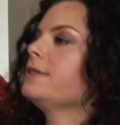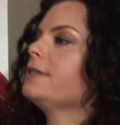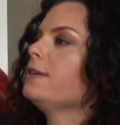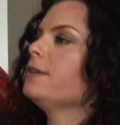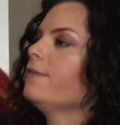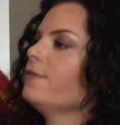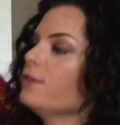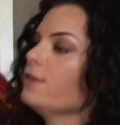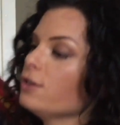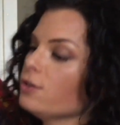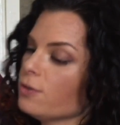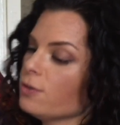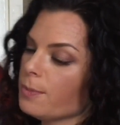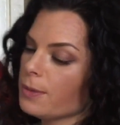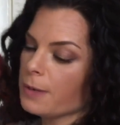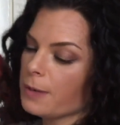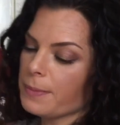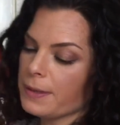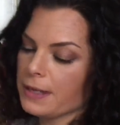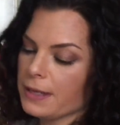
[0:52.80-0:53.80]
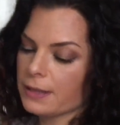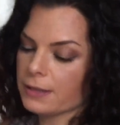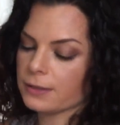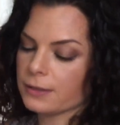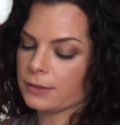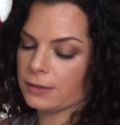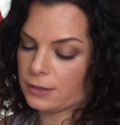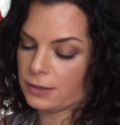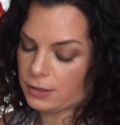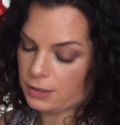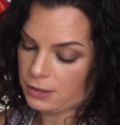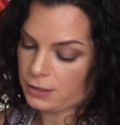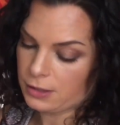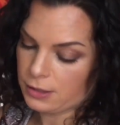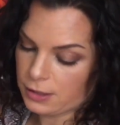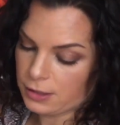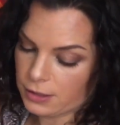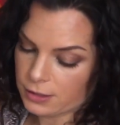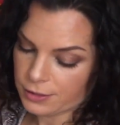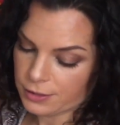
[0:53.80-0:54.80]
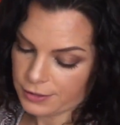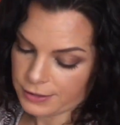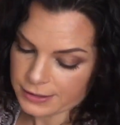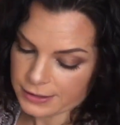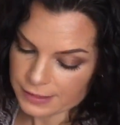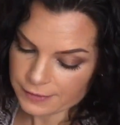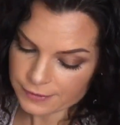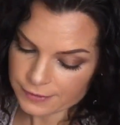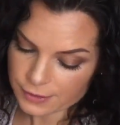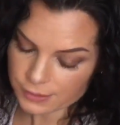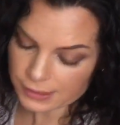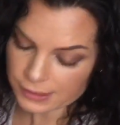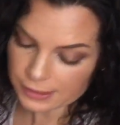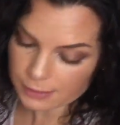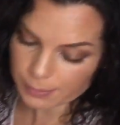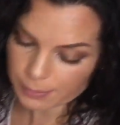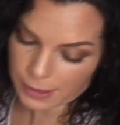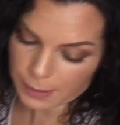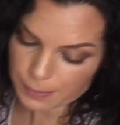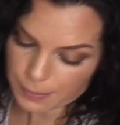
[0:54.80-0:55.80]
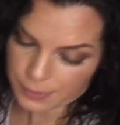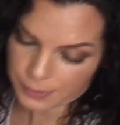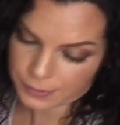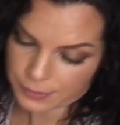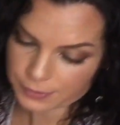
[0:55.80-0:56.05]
see if you can do a burpee. Let's see you do a little burp.